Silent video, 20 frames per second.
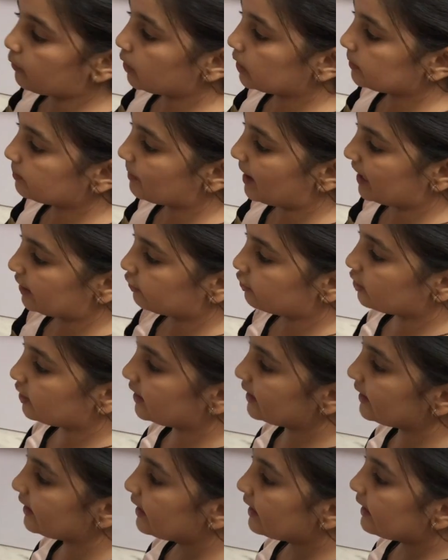watt
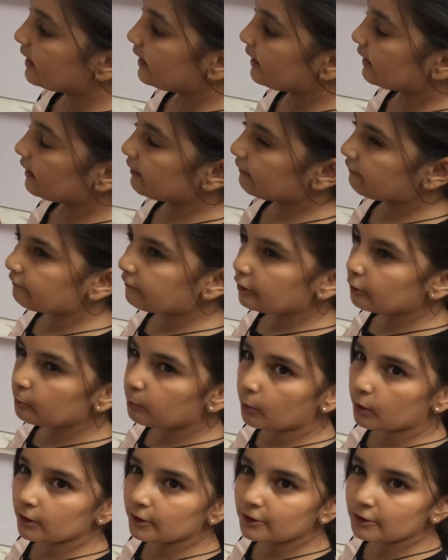battery. If you
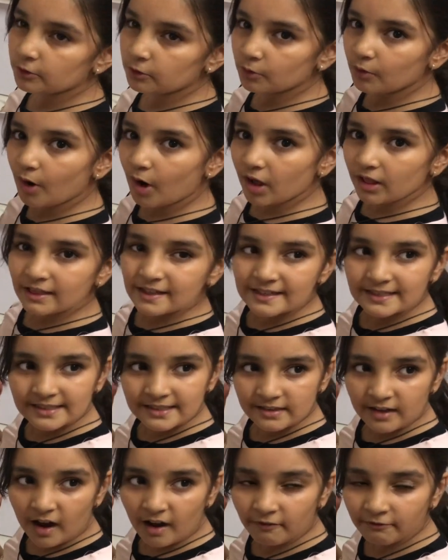want to do all this
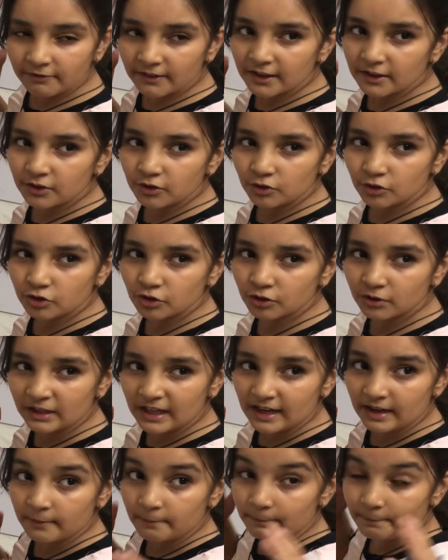stuff, then you should
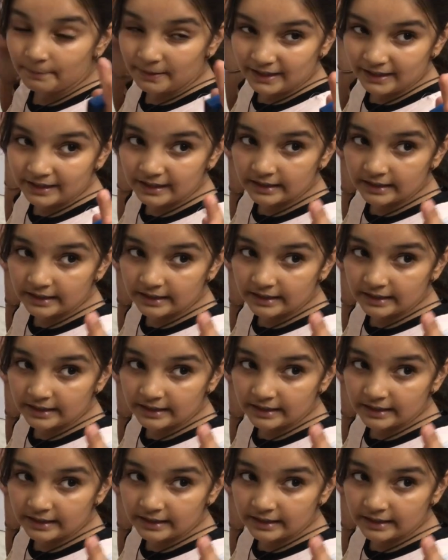get a big